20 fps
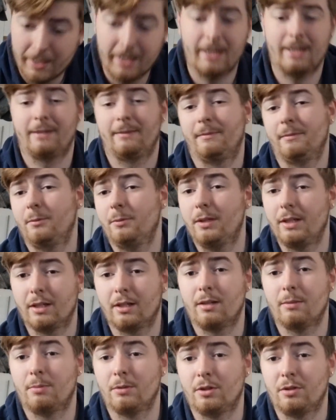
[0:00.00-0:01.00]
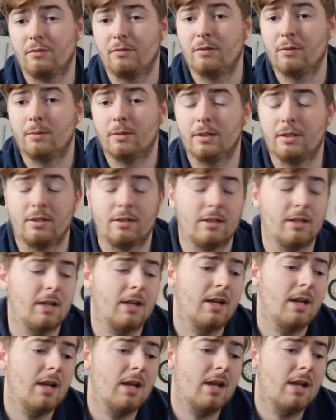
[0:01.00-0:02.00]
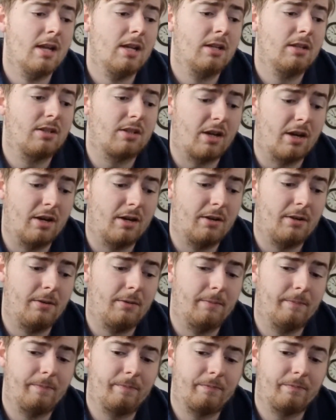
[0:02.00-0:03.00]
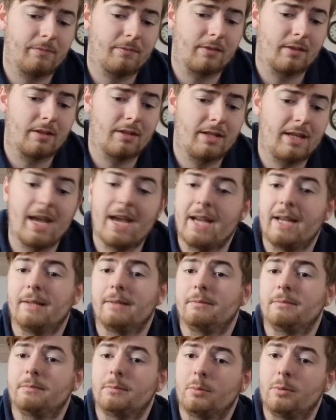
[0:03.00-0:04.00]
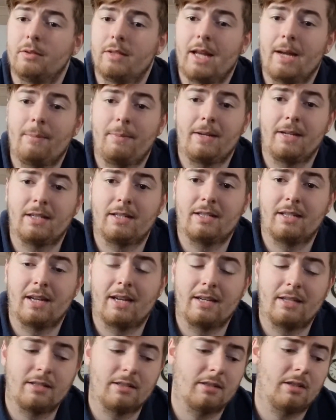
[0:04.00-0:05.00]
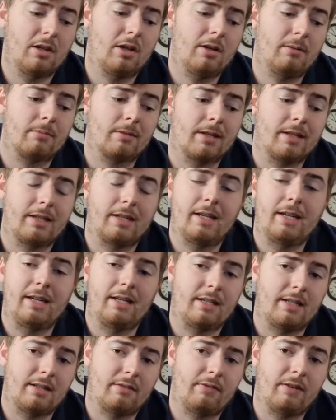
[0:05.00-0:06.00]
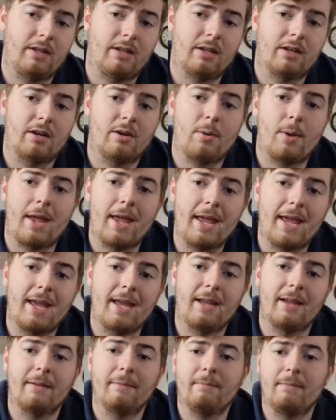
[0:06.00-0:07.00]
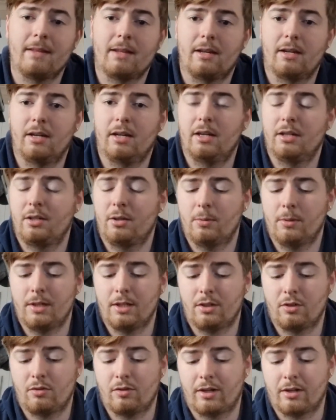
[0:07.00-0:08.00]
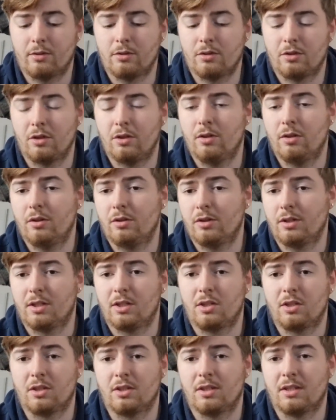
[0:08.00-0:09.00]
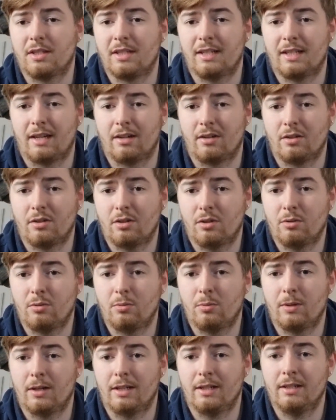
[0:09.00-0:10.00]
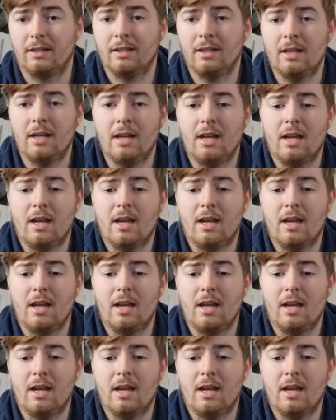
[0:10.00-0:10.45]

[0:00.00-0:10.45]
But we're going to push forwards. So, yeah, with that being said, I'm going to end this video here. Uh, I don't want it to drag on too long, so it's just a sit down and talk one.